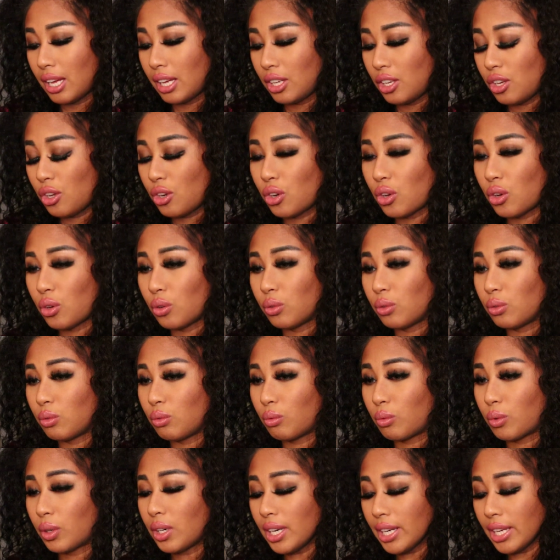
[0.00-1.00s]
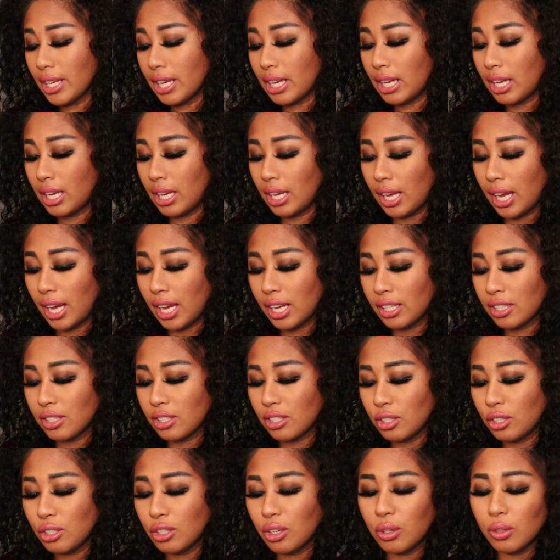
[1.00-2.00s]
you know, working.
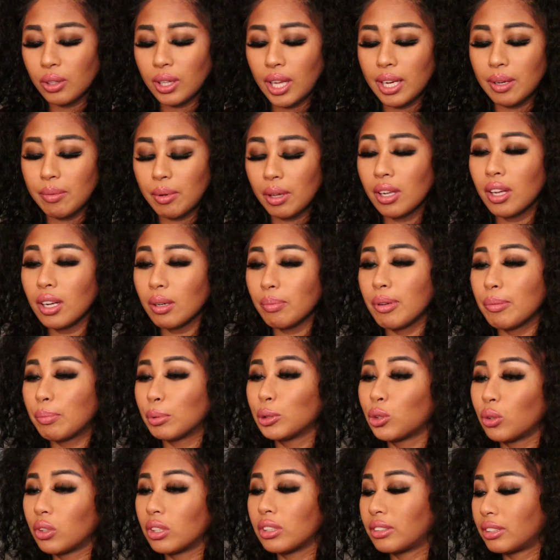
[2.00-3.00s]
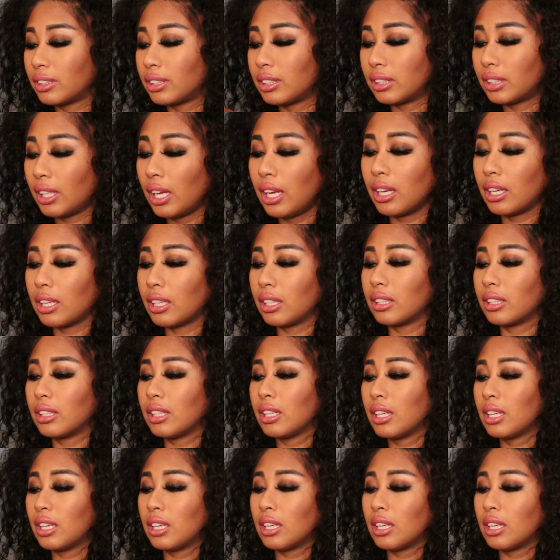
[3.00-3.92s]
And you know, like a lot of people don't understand